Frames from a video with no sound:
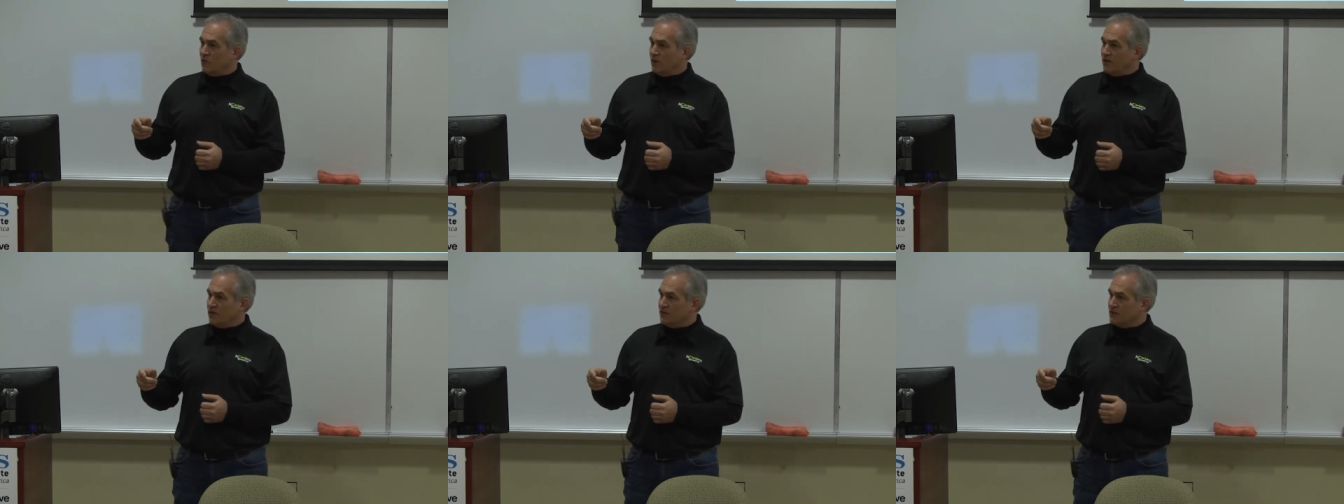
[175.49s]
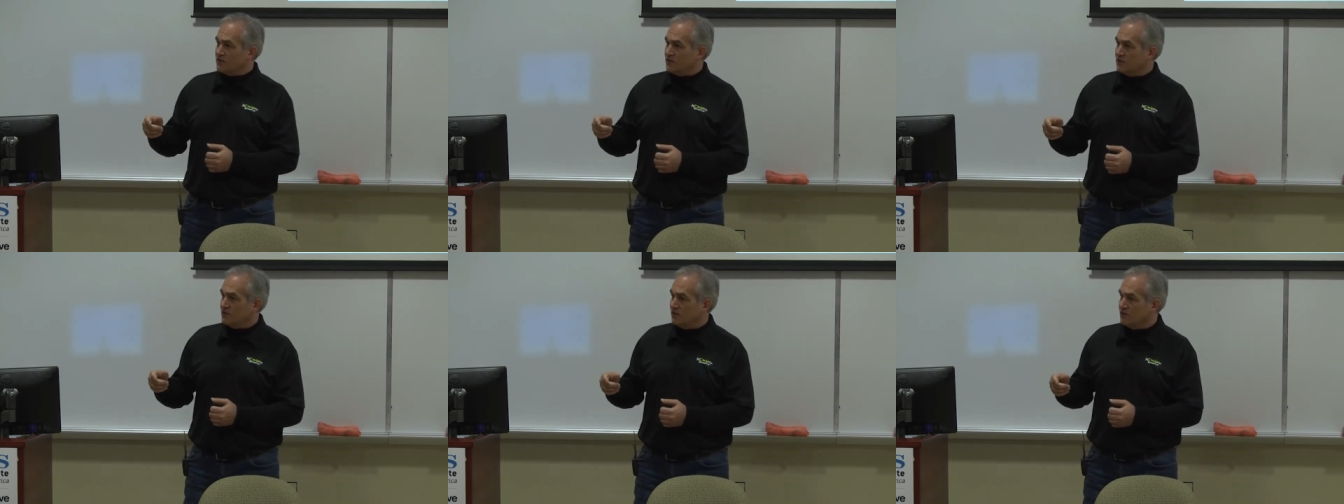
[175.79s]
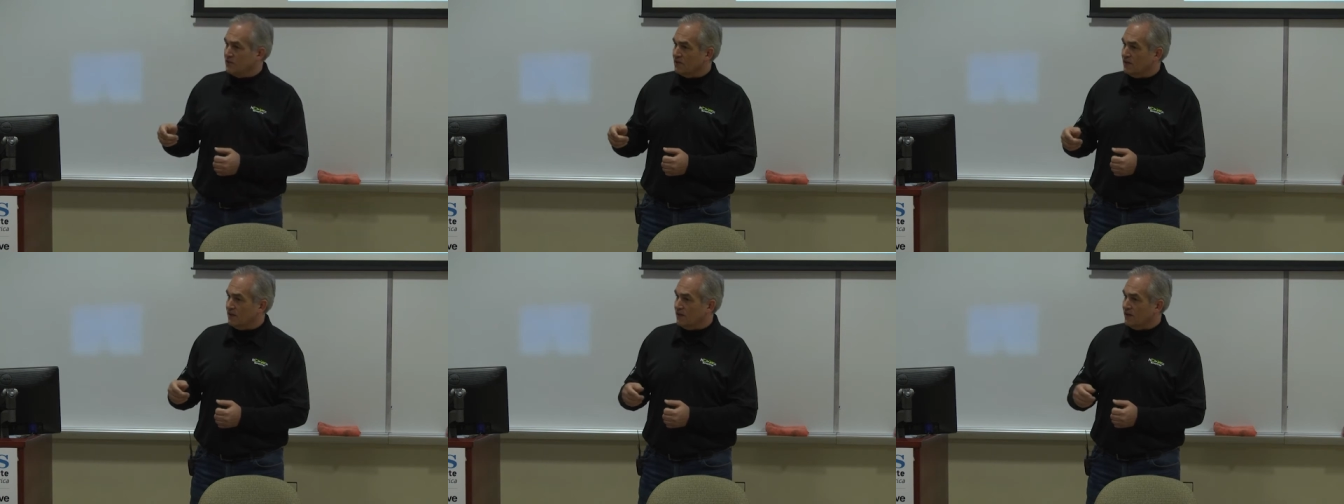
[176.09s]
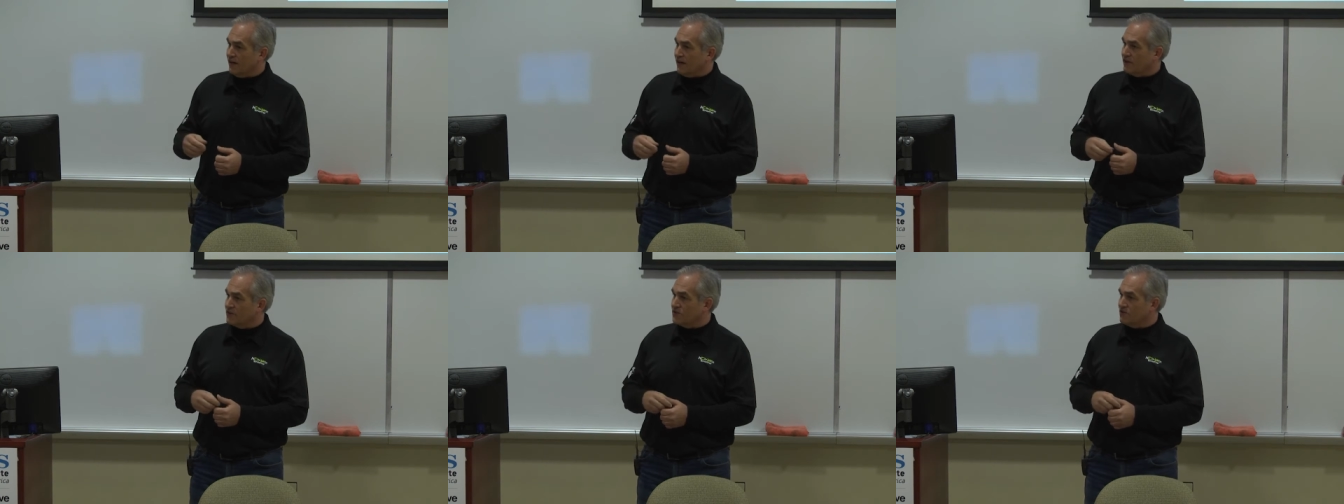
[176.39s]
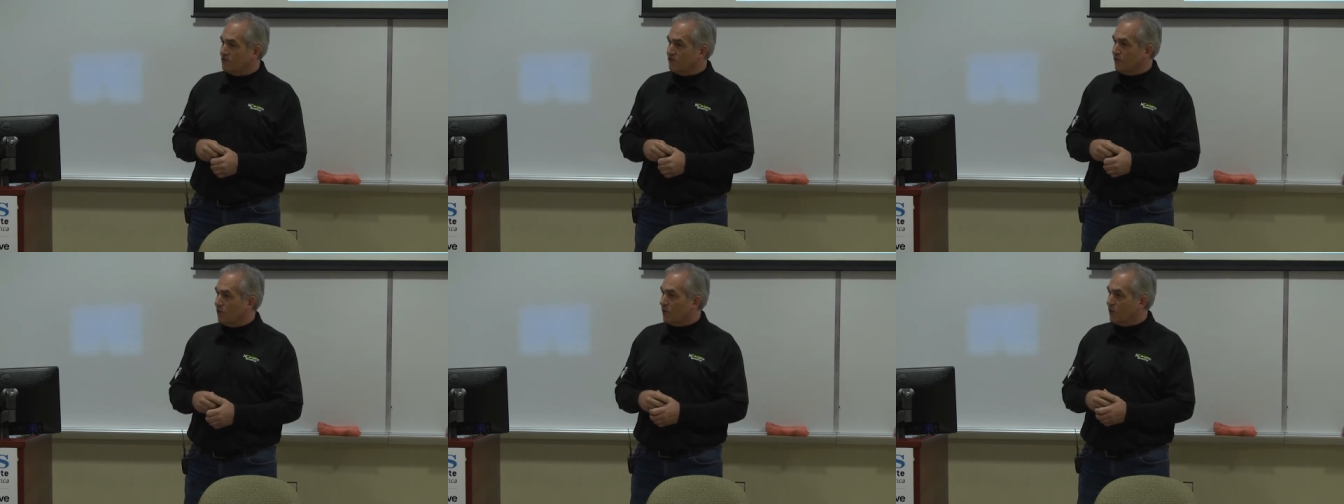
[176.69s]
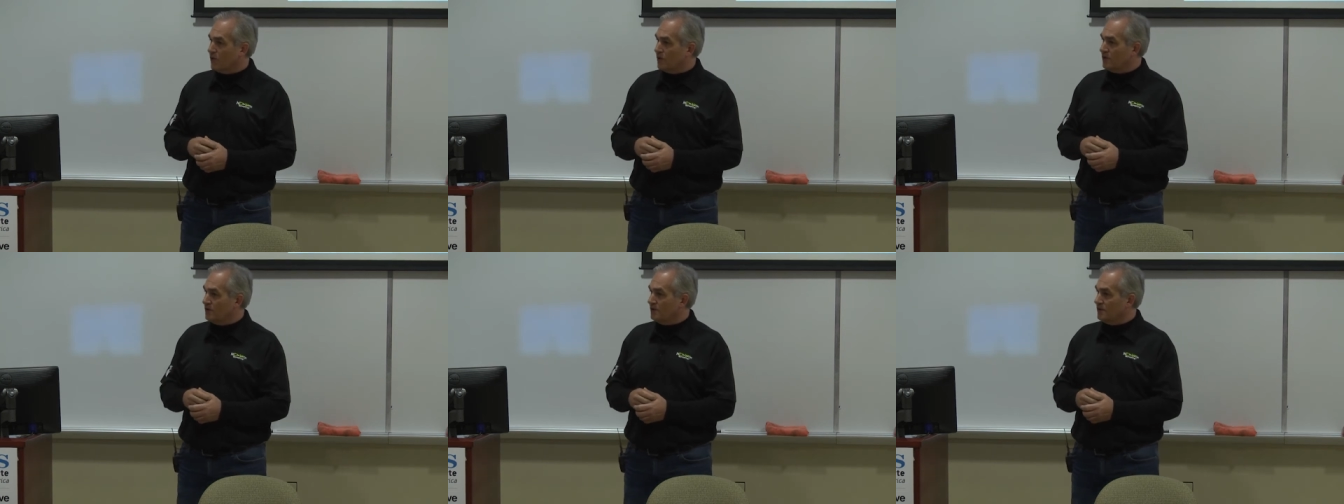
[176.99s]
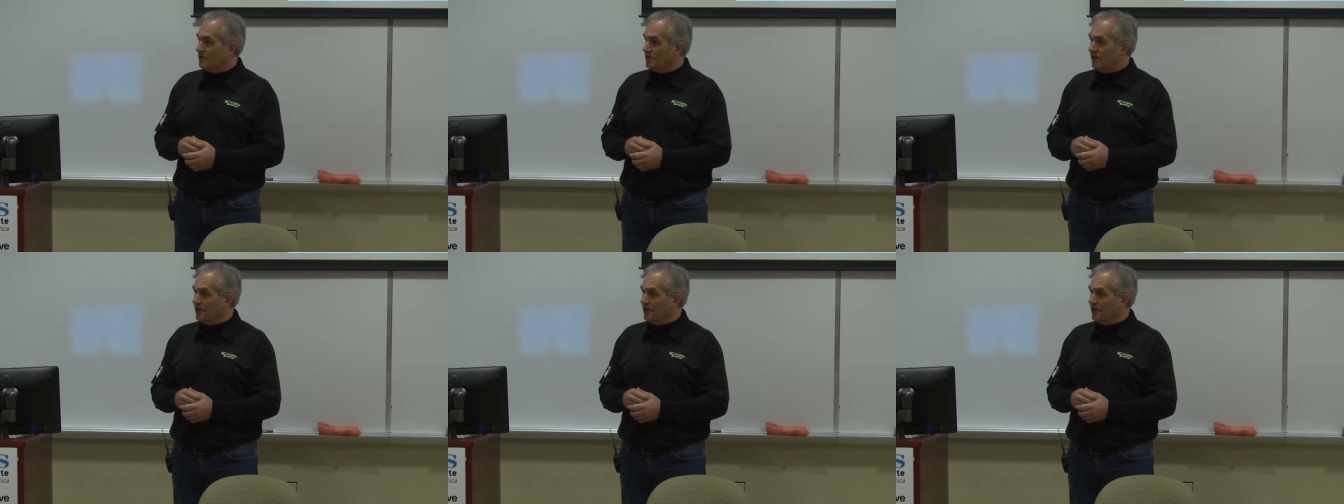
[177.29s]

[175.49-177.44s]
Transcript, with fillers: Witness uh, Harrison Ford,